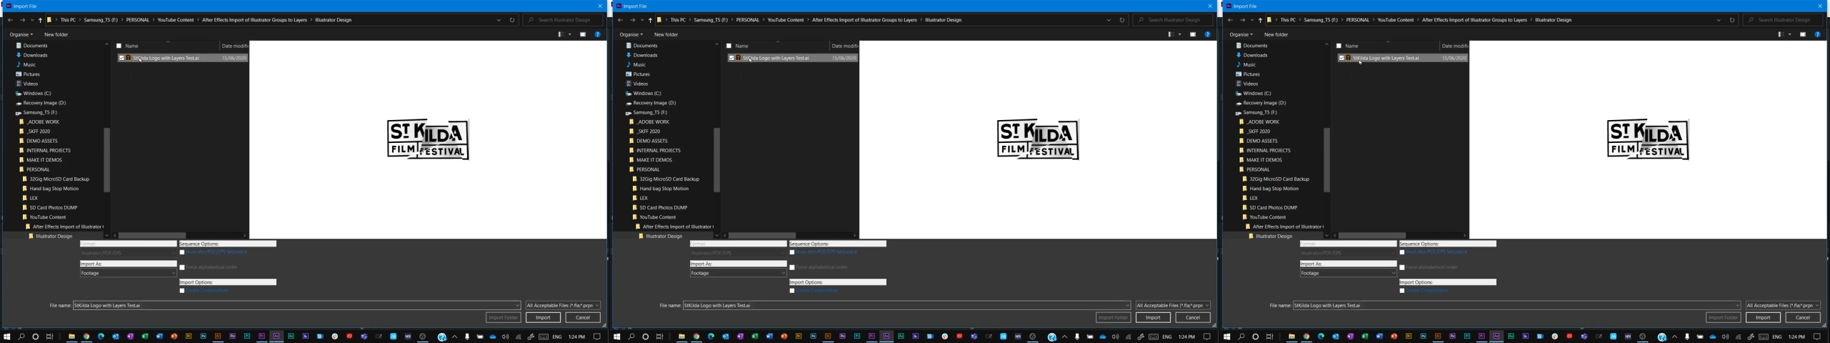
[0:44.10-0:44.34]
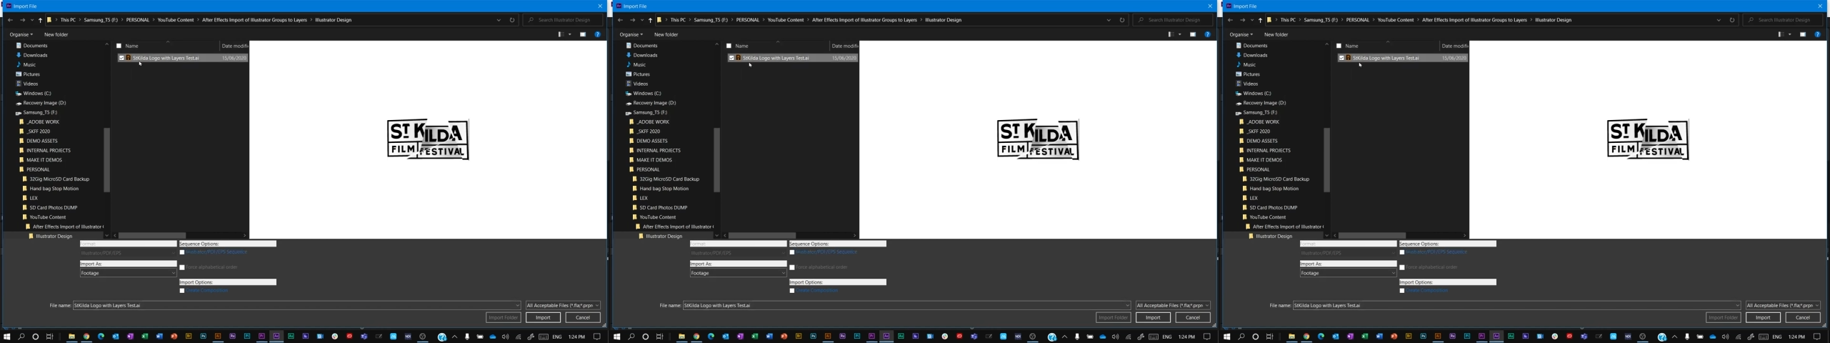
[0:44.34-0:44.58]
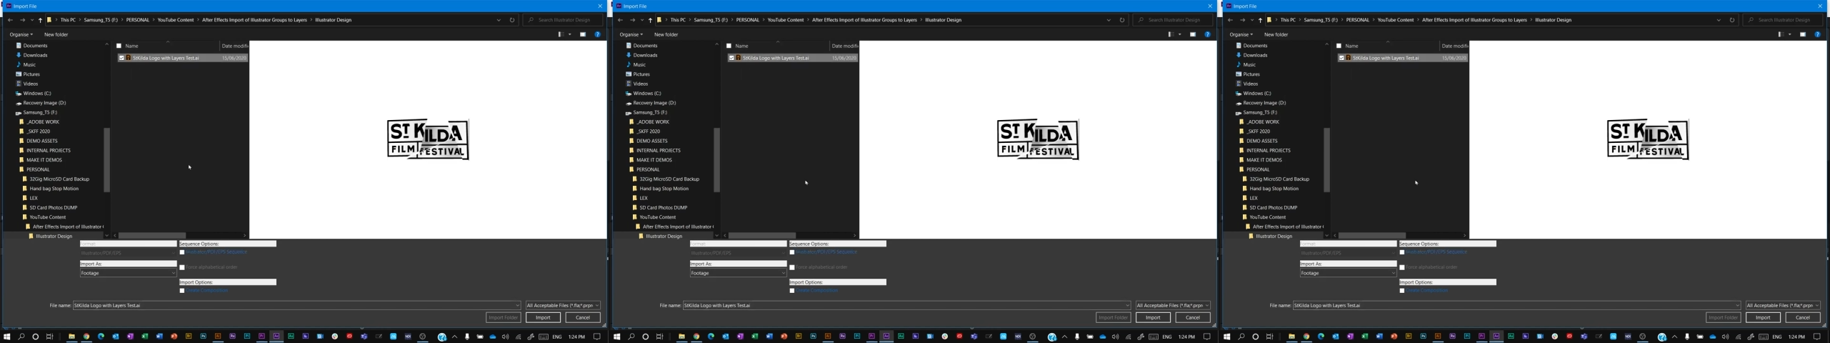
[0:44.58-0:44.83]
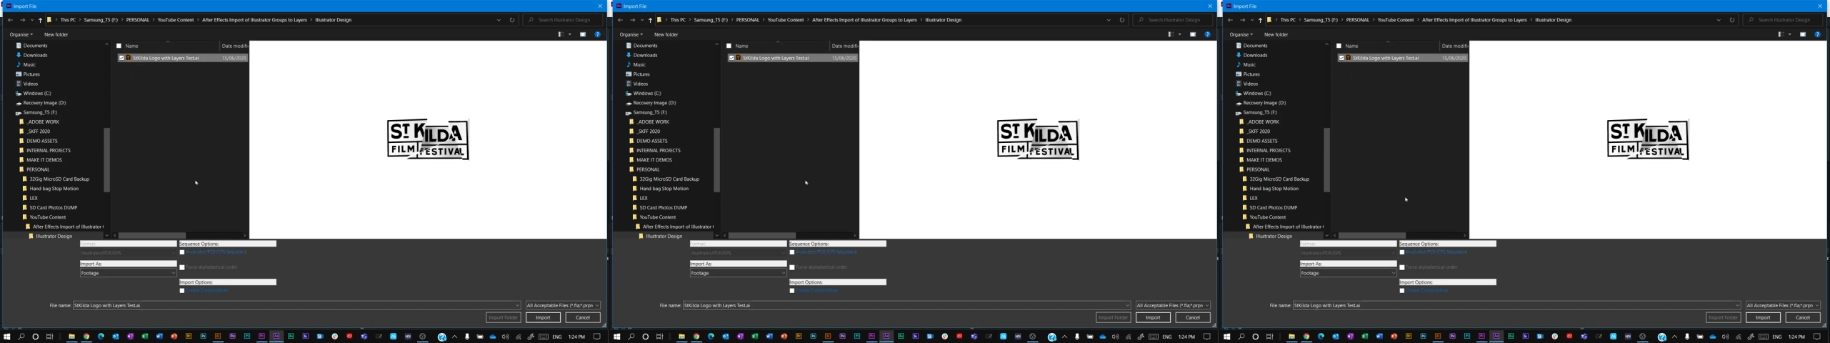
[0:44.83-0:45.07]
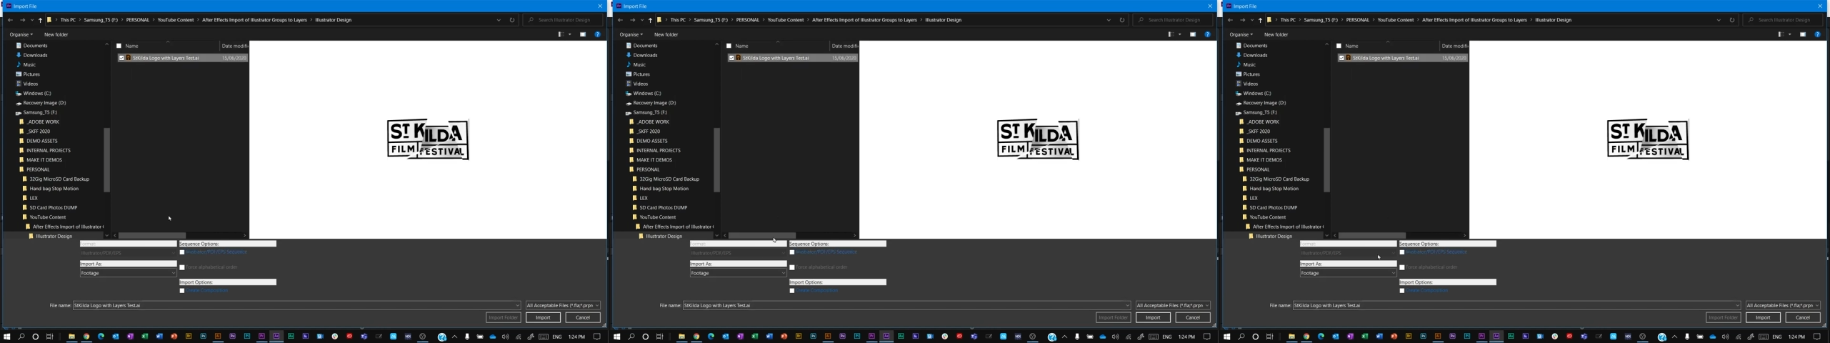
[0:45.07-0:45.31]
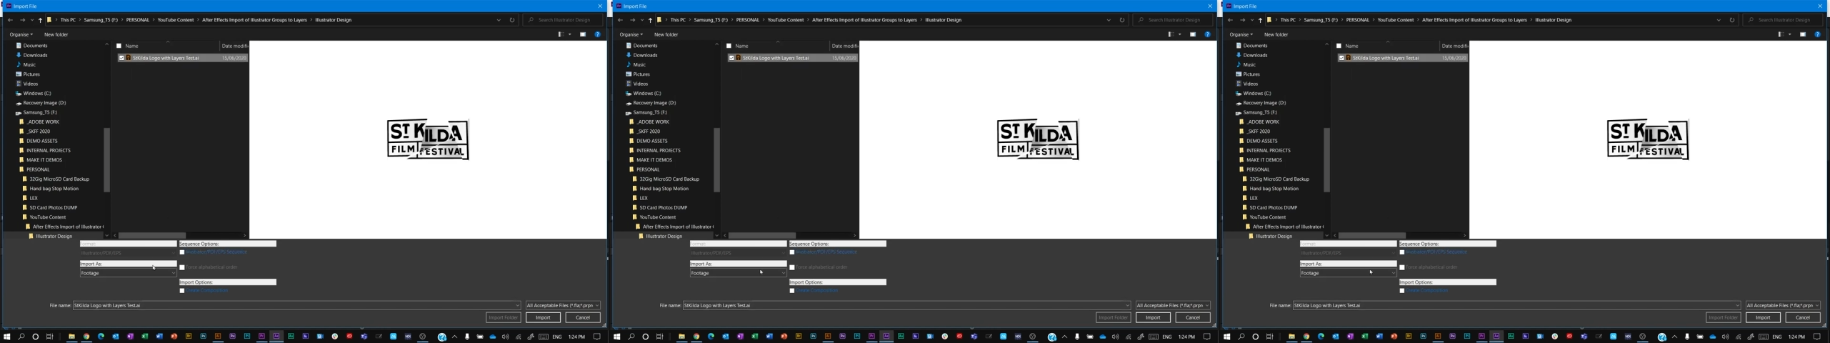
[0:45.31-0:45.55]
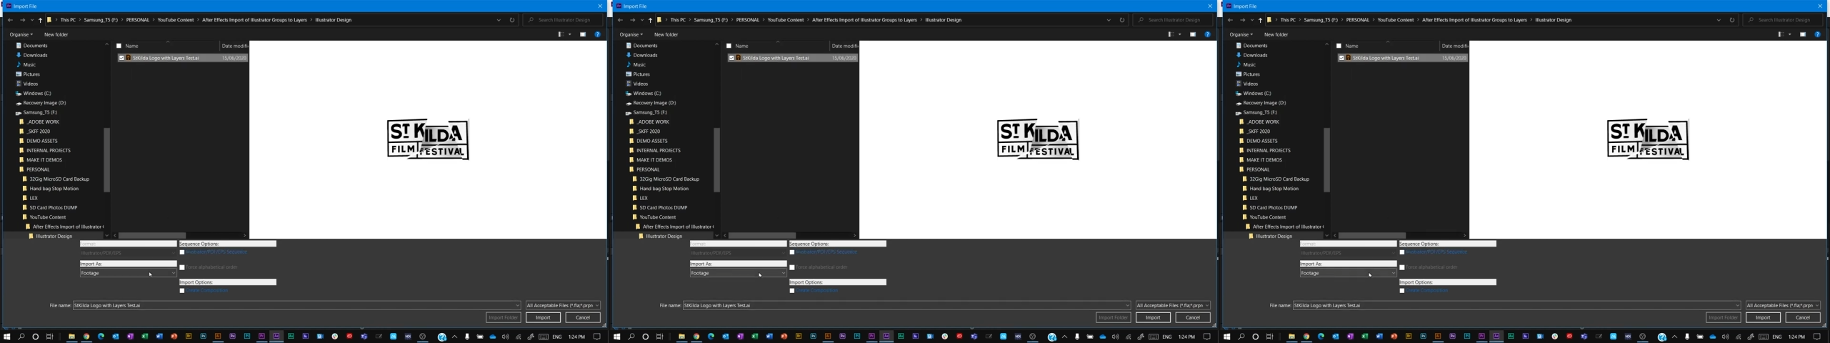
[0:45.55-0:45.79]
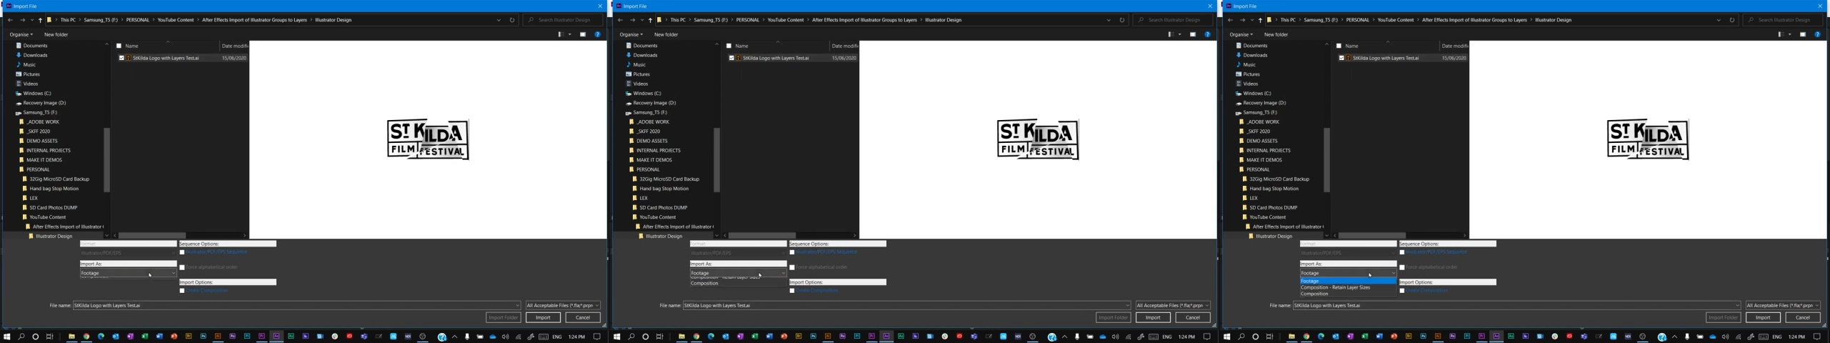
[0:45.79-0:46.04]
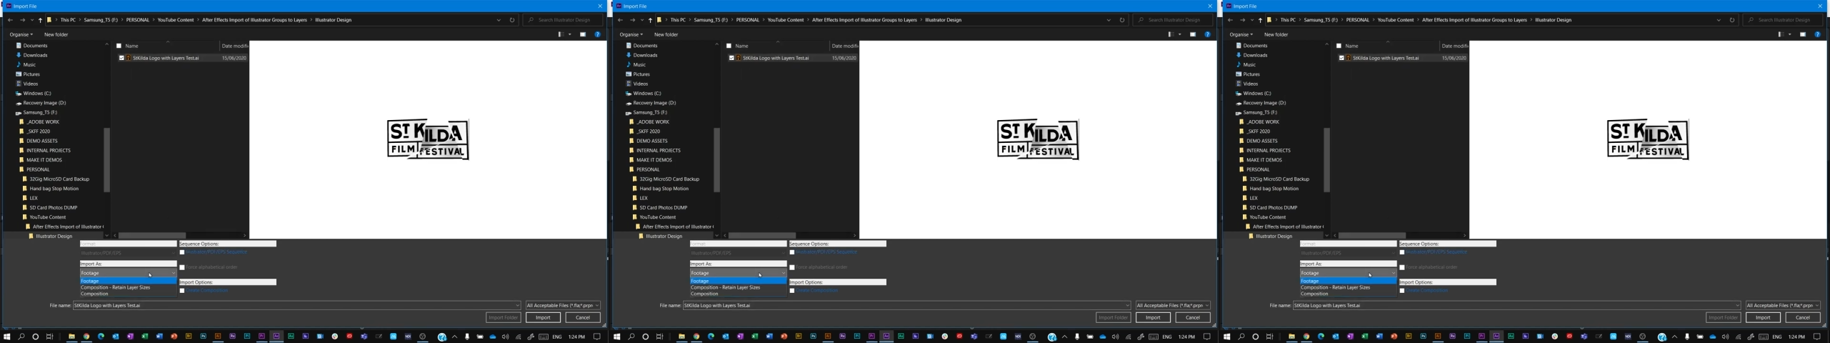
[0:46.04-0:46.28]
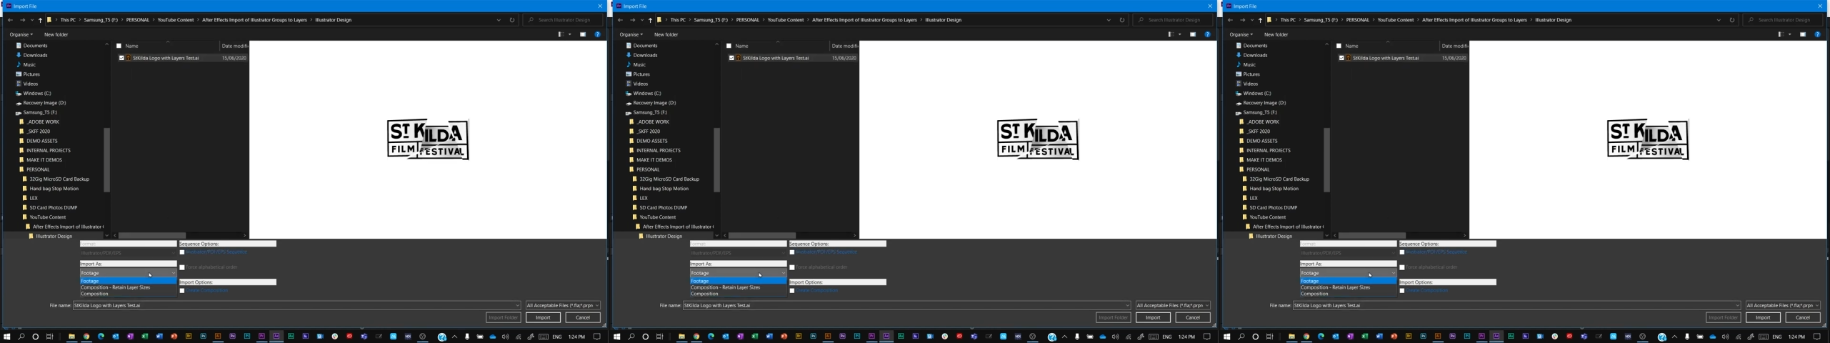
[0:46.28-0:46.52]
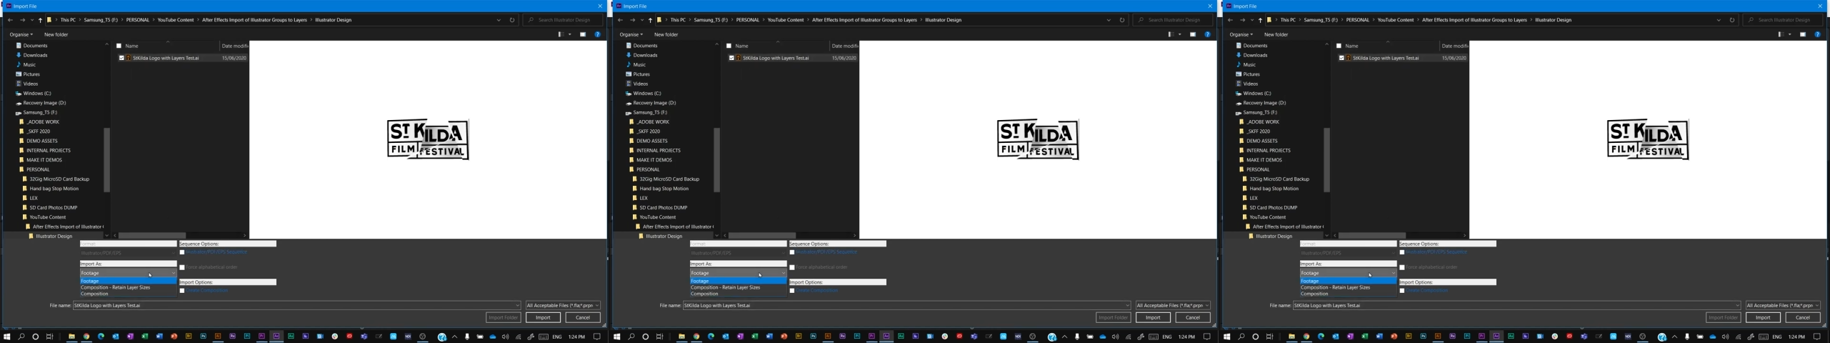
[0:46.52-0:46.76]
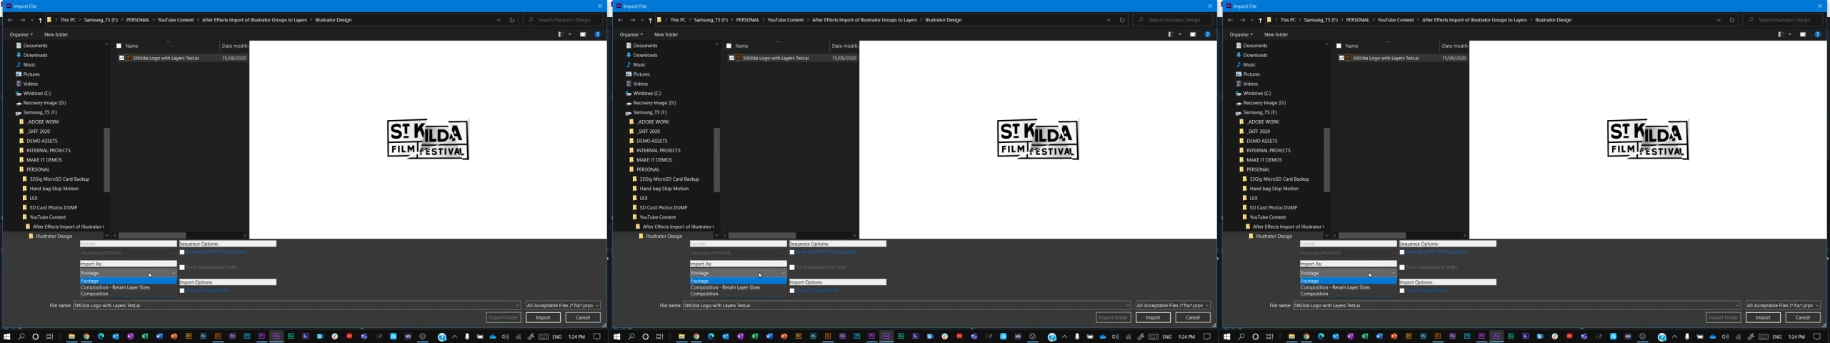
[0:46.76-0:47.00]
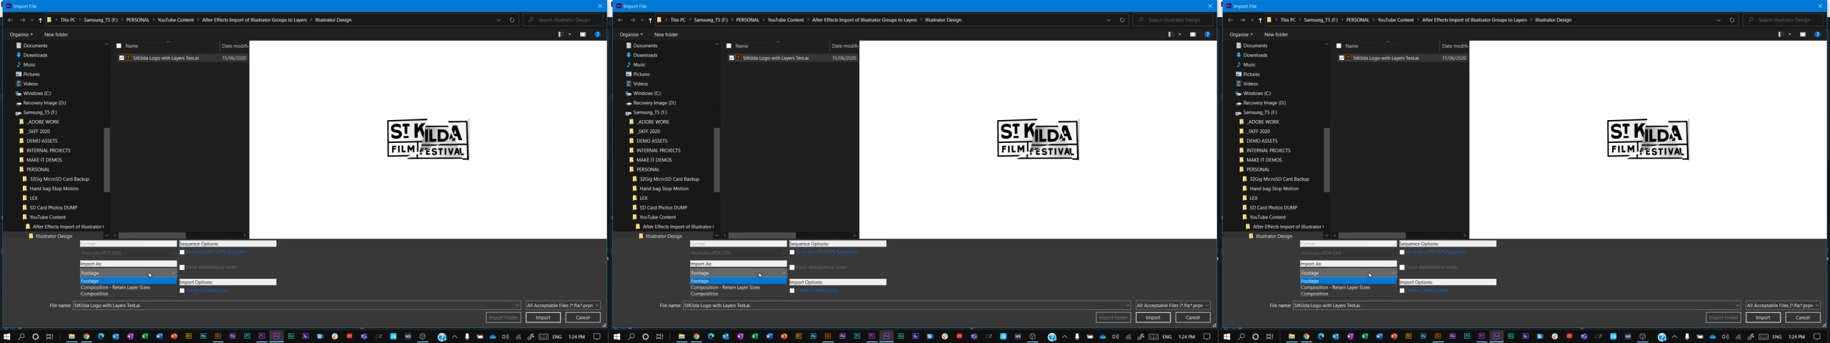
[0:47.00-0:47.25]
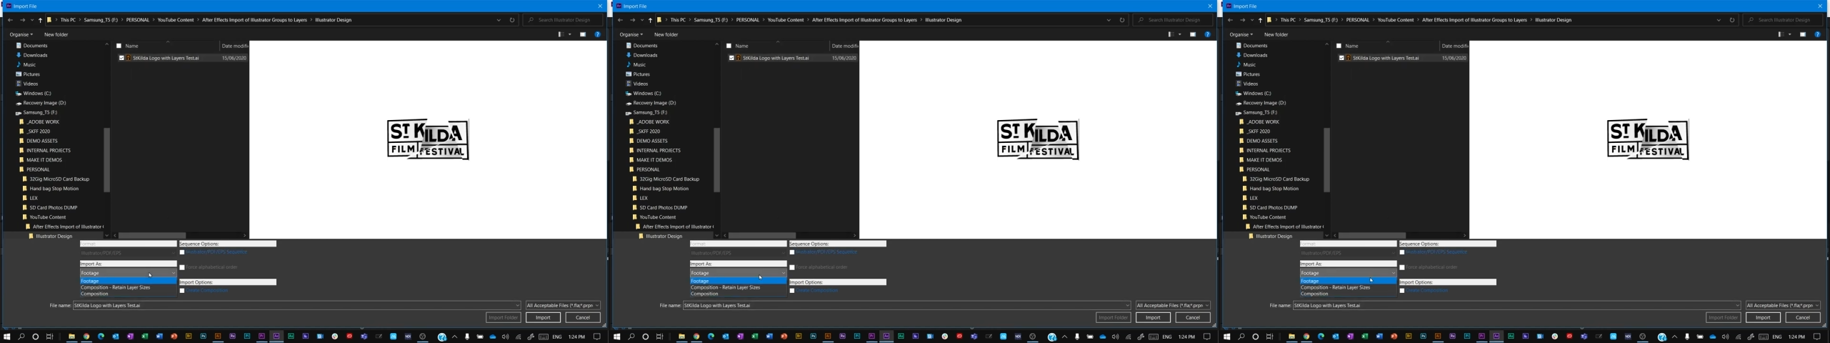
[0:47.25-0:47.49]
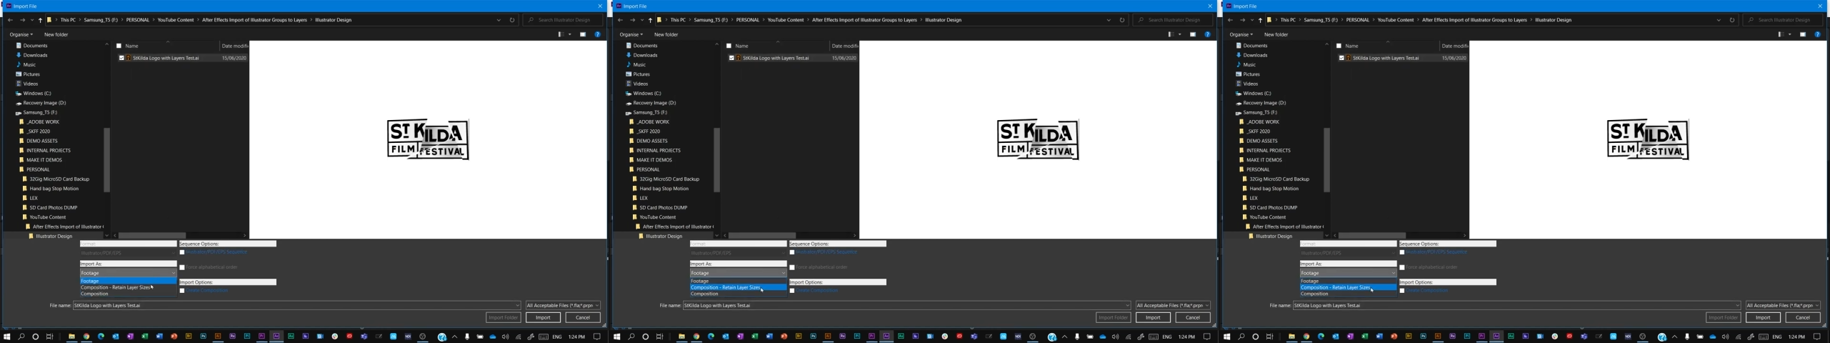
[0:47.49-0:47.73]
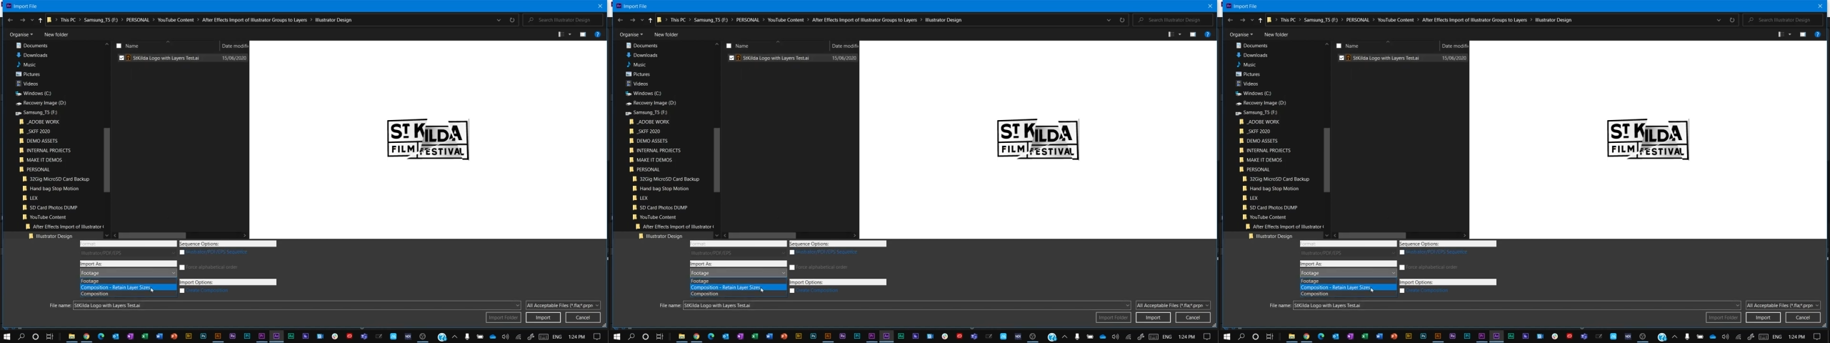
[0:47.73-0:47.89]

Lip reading: Nobody's mouth can be seen.